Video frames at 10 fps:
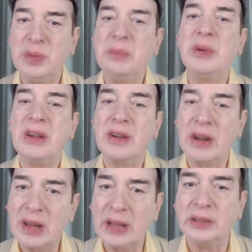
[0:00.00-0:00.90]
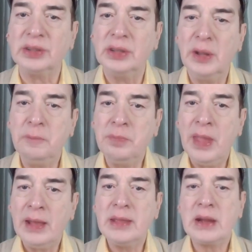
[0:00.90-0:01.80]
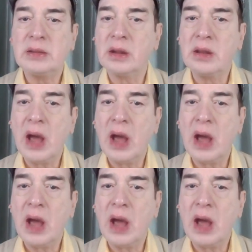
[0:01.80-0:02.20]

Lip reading: people realize that